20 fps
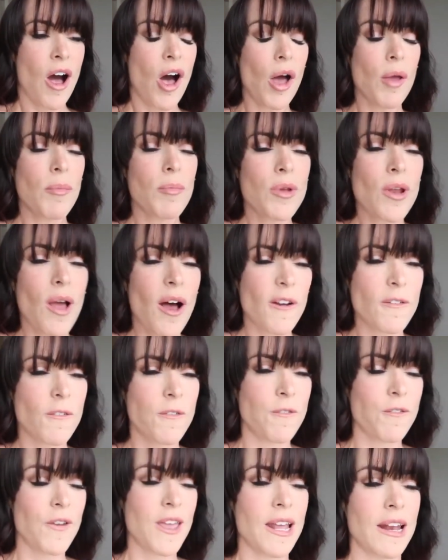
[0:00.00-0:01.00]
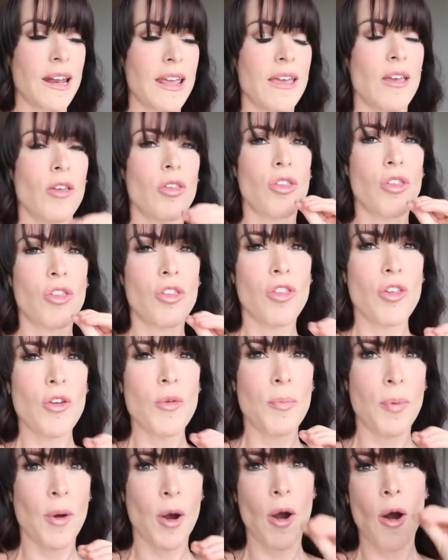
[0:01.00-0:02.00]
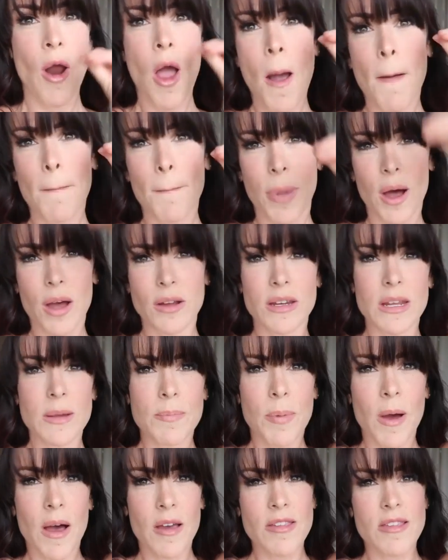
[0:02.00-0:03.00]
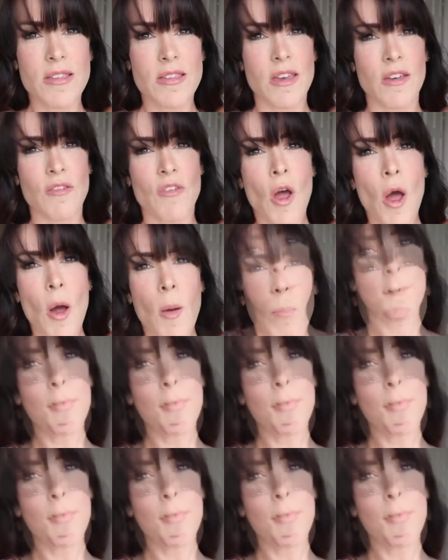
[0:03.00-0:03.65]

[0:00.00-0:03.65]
I'm not feeling super body positive,